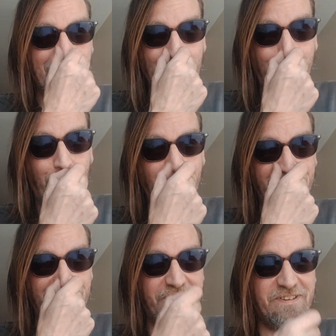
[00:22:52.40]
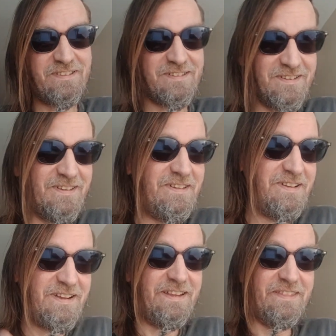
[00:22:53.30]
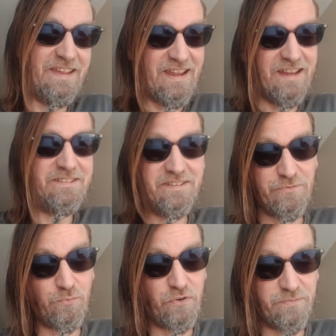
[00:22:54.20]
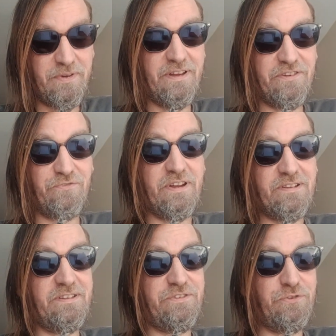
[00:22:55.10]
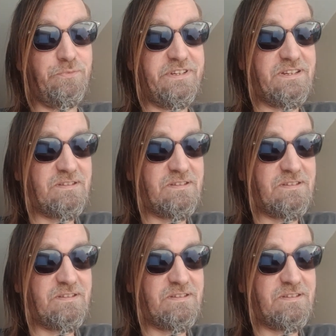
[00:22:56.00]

poor as fuck, and they had to respond directly to me.